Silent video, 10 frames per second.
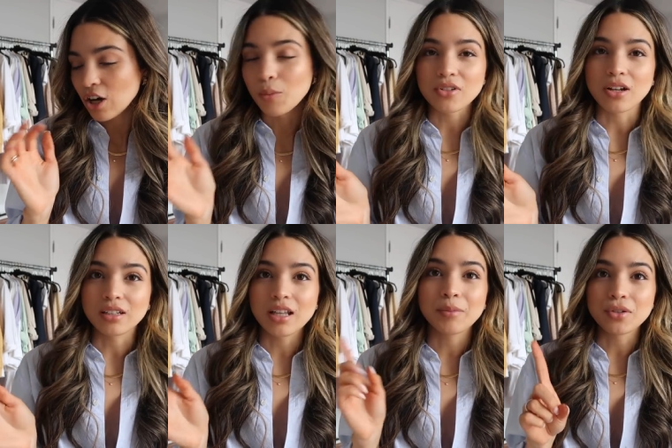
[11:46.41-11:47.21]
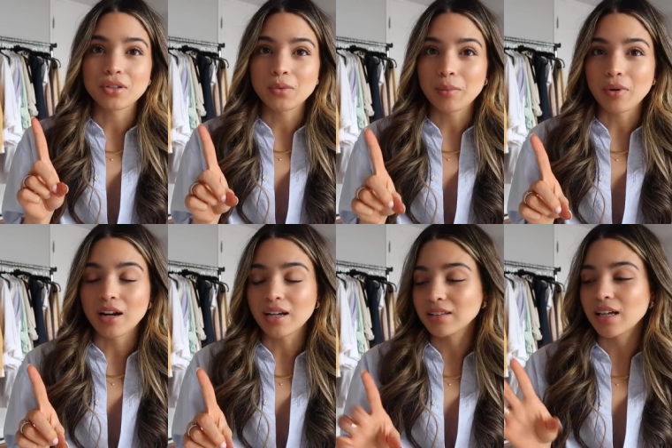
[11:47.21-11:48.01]
almost all of them. There's only one
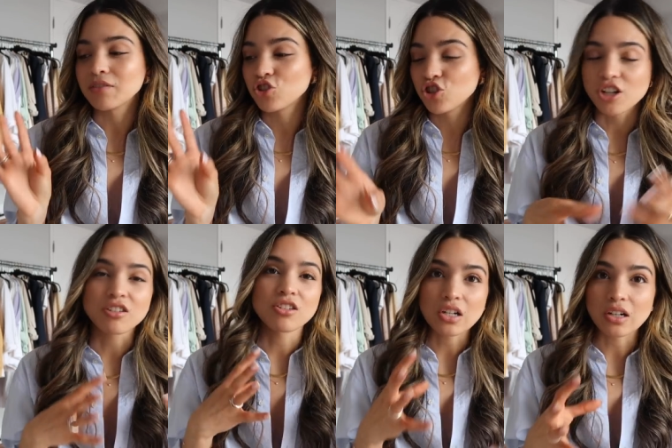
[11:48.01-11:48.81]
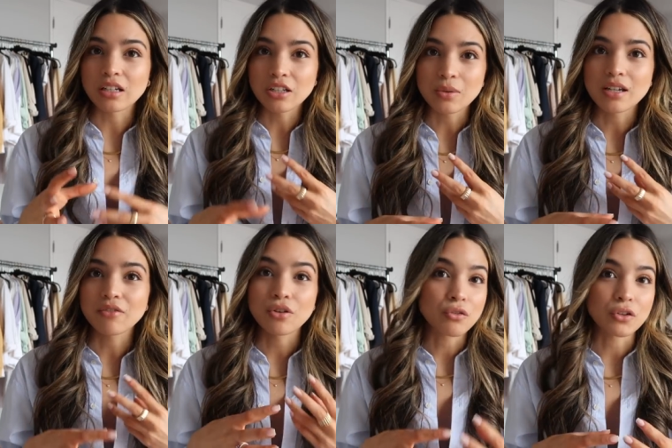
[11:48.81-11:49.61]
product that I've just started
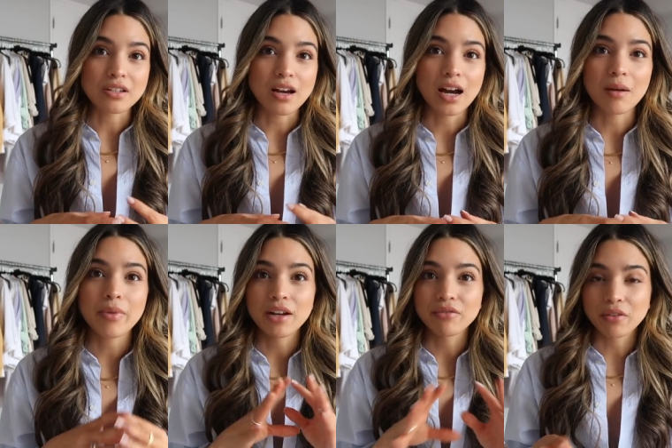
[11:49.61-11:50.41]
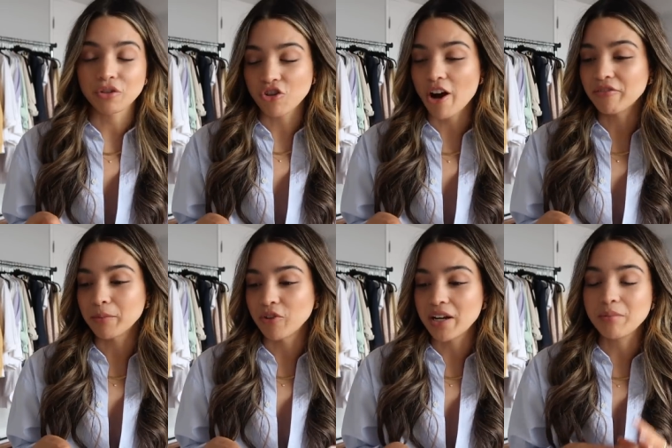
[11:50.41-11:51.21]
using for the first time that I've never tried
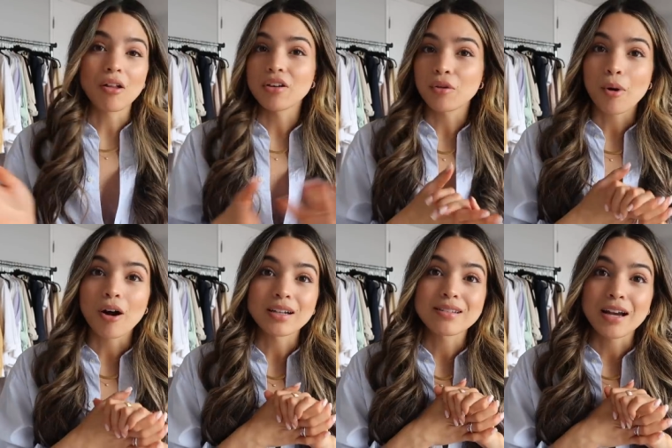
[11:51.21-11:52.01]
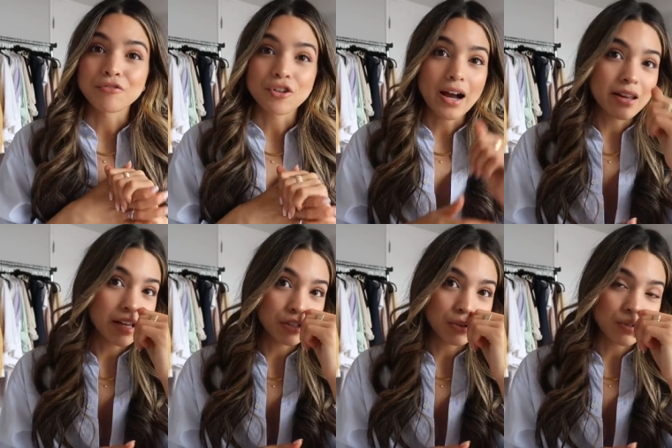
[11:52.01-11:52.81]
from Ren. All the other products I've tried
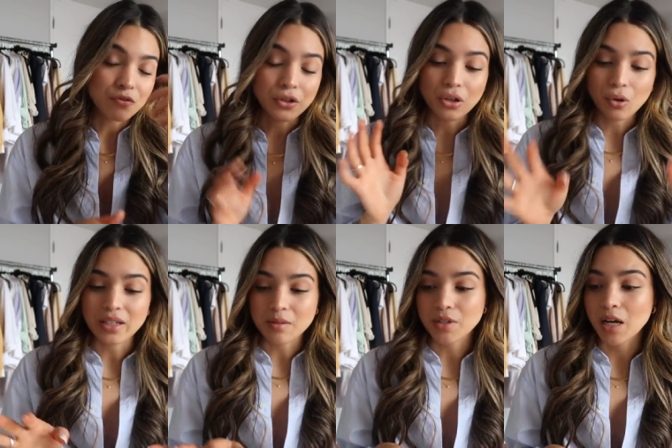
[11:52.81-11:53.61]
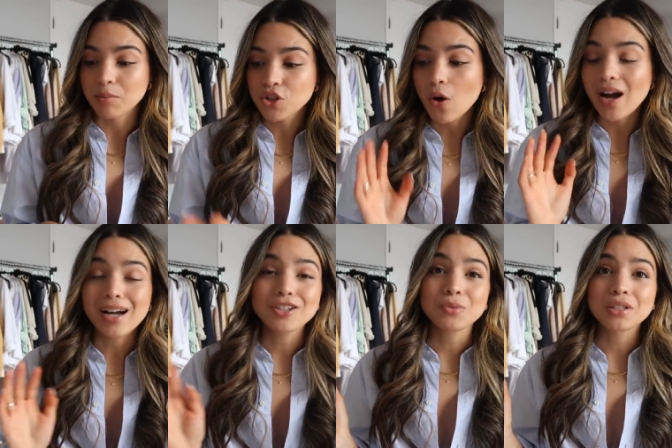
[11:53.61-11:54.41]
and used for quite some time. So I
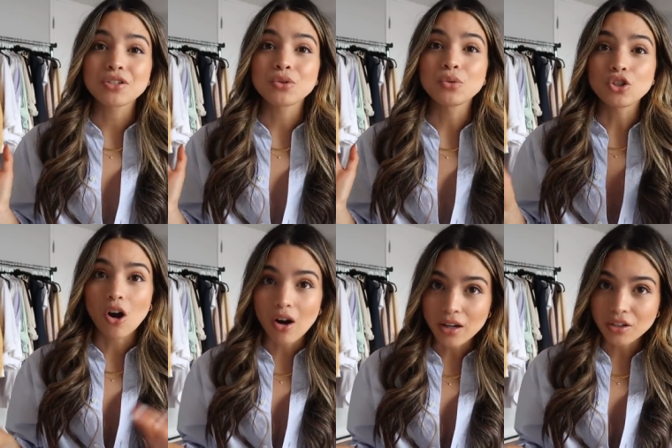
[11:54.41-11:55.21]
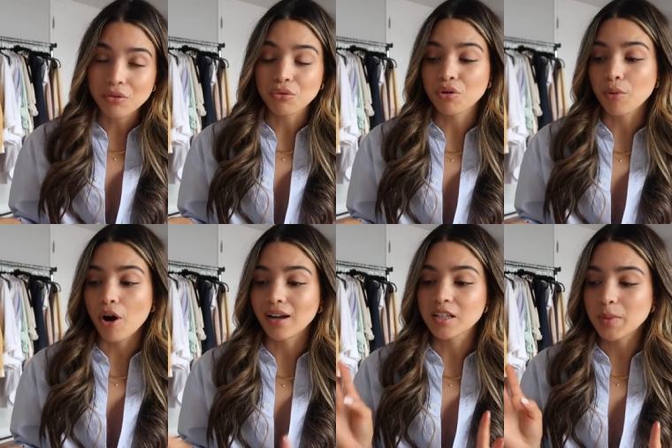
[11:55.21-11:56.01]
actually wanted to talk you through the
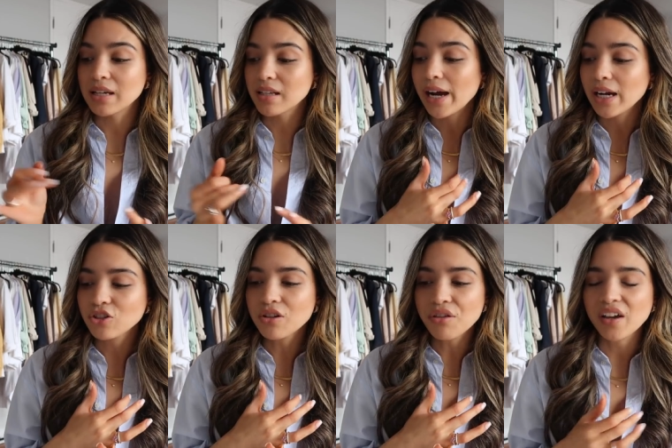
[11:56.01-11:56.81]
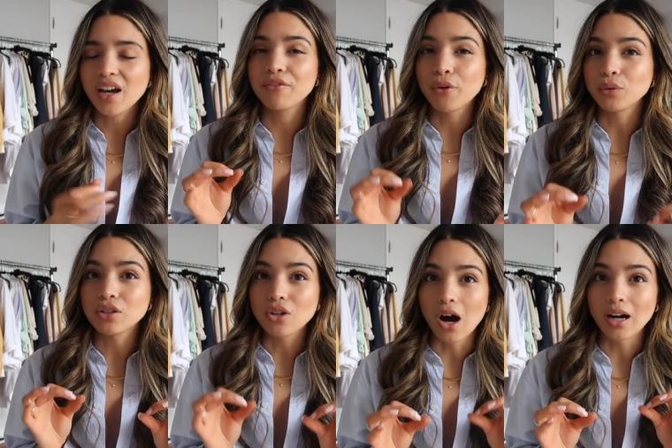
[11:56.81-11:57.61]
products because I actually think I've
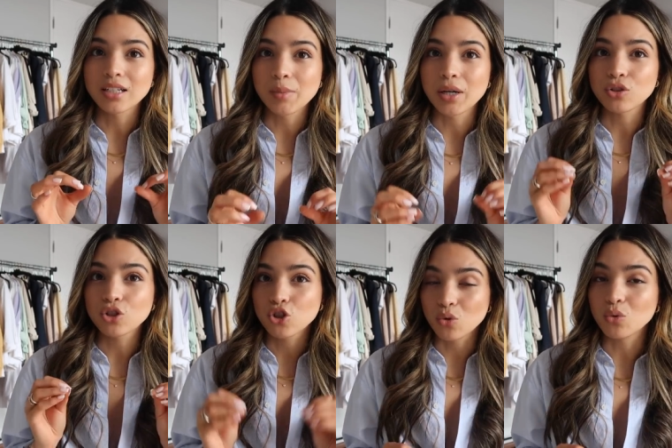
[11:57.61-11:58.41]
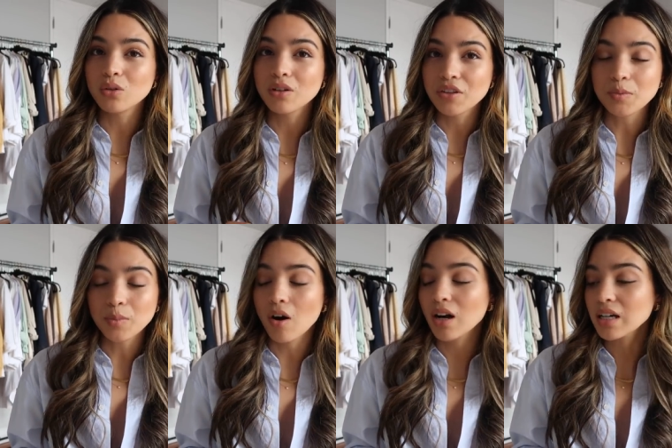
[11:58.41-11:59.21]
only talked about two of these
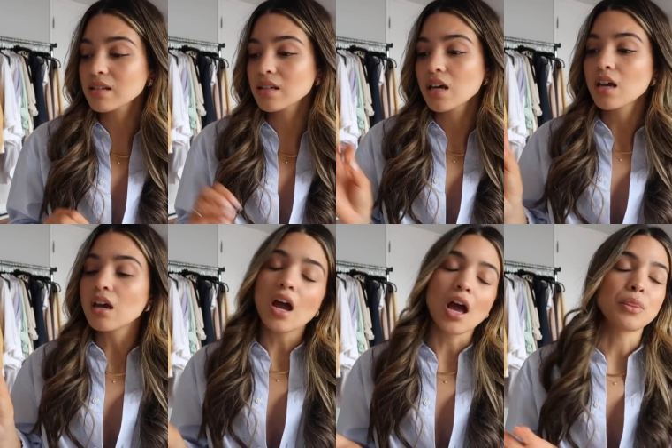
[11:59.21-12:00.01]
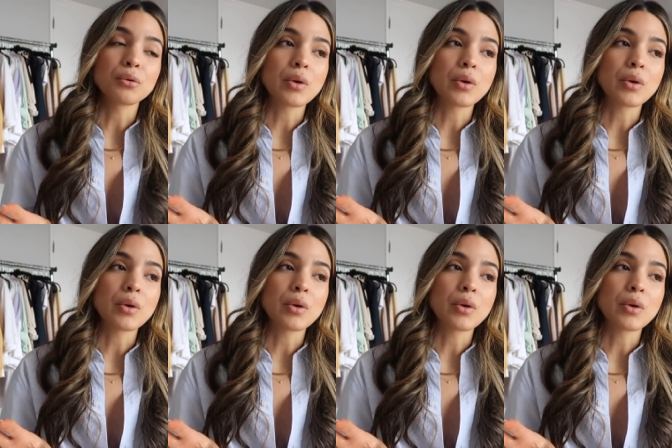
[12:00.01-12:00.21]
products and the